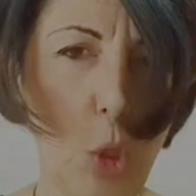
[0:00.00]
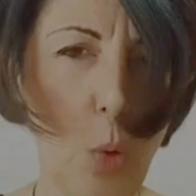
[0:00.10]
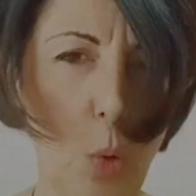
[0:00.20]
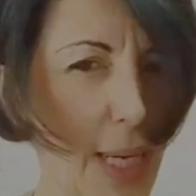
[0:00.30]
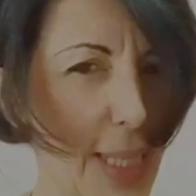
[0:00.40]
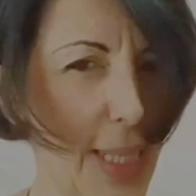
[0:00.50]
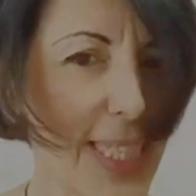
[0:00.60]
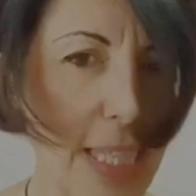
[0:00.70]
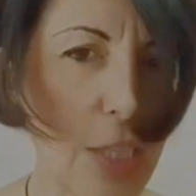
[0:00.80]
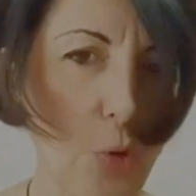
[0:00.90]
don't get it.
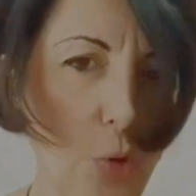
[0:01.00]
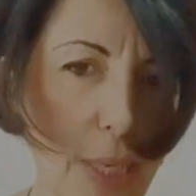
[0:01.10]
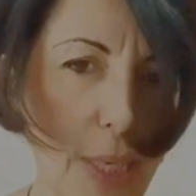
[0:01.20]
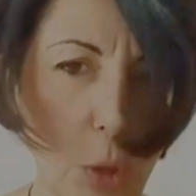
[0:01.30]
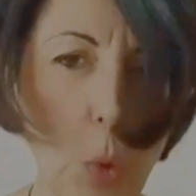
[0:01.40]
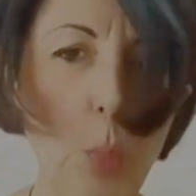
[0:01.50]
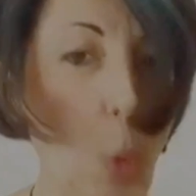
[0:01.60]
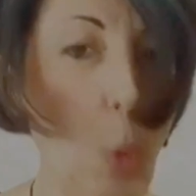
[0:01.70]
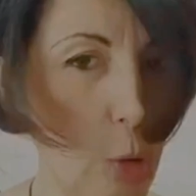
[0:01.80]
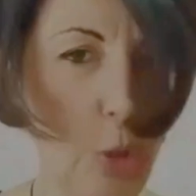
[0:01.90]
It's really a new
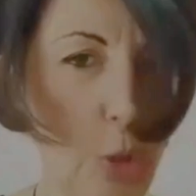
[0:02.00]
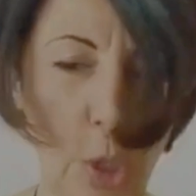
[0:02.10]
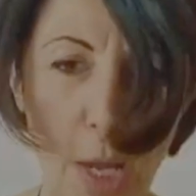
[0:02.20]
mode.